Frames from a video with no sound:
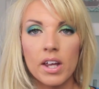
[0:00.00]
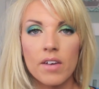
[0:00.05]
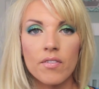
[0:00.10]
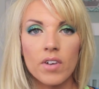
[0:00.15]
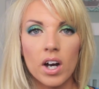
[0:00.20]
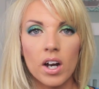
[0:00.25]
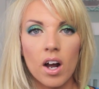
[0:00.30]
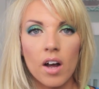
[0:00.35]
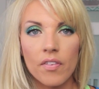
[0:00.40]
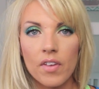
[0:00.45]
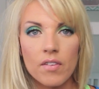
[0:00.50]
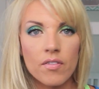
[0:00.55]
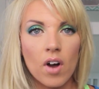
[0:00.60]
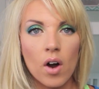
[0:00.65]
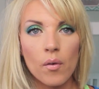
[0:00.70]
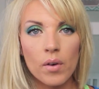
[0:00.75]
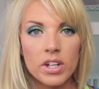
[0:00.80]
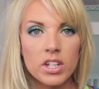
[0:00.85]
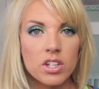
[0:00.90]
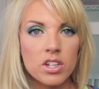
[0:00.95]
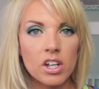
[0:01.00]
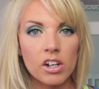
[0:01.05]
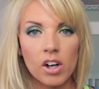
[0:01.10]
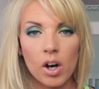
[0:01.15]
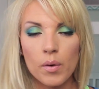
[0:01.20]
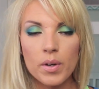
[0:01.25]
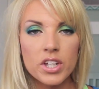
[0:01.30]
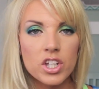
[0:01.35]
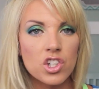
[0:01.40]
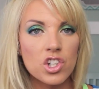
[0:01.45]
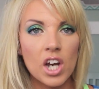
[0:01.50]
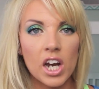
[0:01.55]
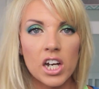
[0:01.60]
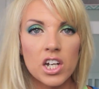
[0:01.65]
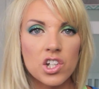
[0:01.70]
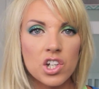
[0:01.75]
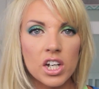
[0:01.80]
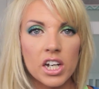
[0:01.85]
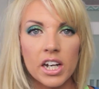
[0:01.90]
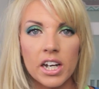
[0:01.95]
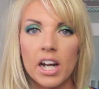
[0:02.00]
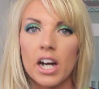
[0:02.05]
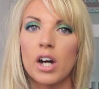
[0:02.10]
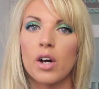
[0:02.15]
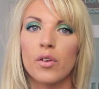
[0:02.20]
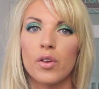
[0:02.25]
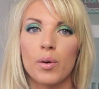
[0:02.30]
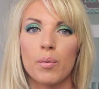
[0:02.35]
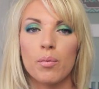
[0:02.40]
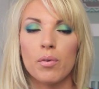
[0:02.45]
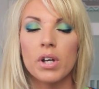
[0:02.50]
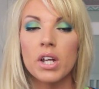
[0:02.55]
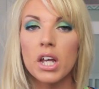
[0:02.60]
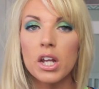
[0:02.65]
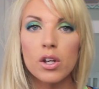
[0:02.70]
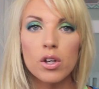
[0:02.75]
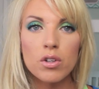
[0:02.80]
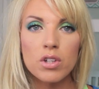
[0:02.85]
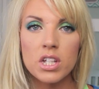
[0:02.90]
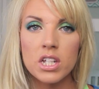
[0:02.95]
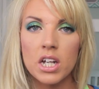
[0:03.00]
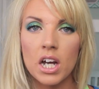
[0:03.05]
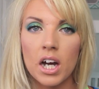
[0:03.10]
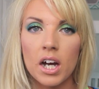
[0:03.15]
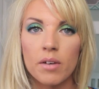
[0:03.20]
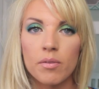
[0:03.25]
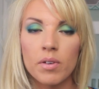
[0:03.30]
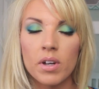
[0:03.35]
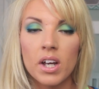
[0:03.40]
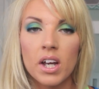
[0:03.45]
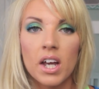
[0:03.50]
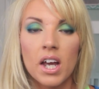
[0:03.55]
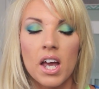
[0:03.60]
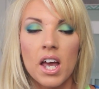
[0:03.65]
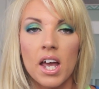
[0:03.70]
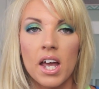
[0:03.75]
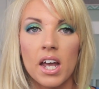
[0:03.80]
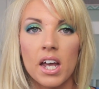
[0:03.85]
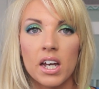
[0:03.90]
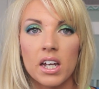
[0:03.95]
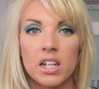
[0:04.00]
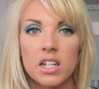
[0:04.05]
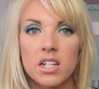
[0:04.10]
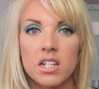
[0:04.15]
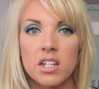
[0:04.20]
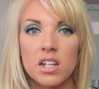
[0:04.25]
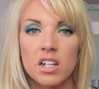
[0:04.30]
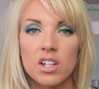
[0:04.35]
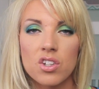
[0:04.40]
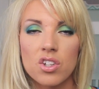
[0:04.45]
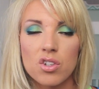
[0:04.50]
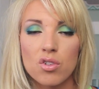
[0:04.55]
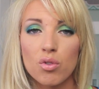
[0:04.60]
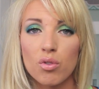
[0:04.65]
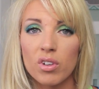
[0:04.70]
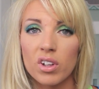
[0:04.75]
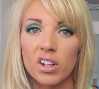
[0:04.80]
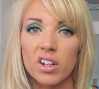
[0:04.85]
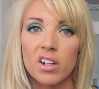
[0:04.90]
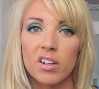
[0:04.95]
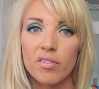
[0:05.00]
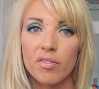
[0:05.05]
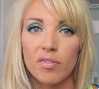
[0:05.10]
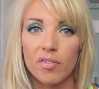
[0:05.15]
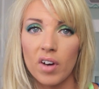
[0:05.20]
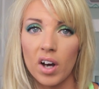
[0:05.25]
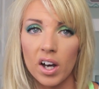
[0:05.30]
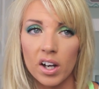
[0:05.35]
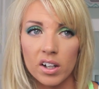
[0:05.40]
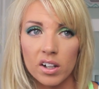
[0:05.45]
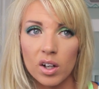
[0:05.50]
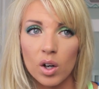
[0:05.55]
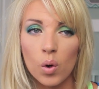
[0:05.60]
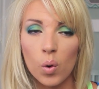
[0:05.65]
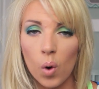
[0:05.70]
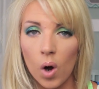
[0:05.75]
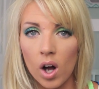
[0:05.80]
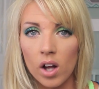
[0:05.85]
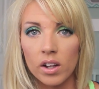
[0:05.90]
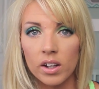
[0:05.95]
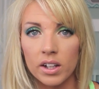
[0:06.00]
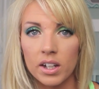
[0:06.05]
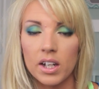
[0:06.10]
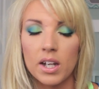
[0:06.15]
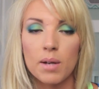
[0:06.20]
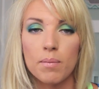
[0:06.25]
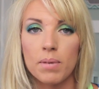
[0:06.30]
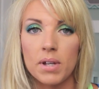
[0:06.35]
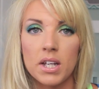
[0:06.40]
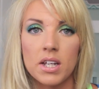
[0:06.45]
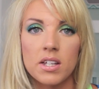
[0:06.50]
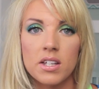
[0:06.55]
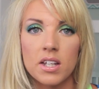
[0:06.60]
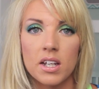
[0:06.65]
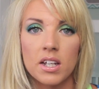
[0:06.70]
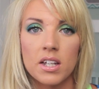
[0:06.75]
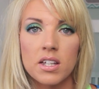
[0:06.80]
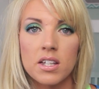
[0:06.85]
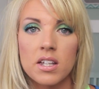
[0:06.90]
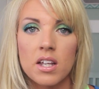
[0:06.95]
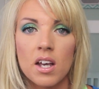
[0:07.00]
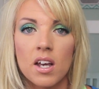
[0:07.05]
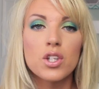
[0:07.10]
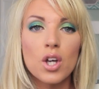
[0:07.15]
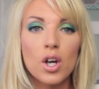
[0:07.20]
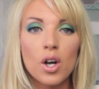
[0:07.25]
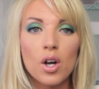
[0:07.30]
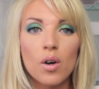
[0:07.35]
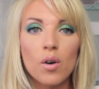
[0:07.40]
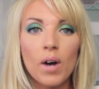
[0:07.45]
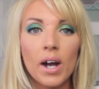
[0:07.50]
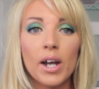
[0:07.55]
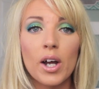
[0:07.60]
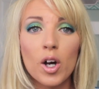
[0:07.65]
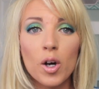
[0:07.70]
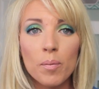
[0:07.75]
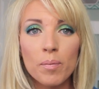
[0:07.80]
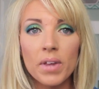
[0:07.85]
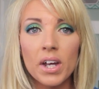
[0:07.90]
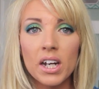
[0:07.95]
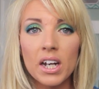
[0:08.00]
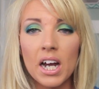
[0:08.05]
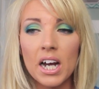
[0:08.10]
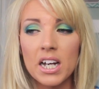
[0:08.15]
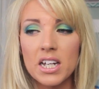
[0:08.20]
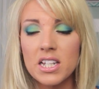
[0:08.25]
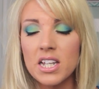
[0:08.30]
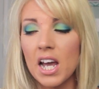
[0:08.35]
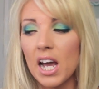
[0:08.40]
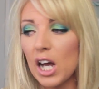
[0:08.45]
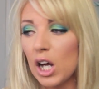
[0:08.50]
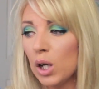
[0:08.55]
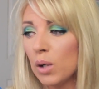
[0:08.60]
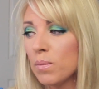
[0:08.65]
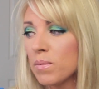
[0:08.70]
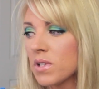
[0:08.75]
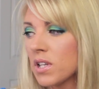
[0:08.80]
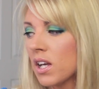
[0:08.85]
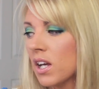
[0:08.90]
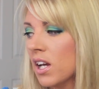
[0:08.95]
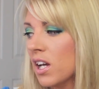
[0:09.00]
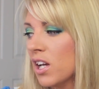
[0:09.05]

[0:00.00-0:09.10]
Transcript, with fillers: They've got, they've always, they're always changing it out. They're bringing new stuff and it's just really fun quality pieces. So I hope that has helped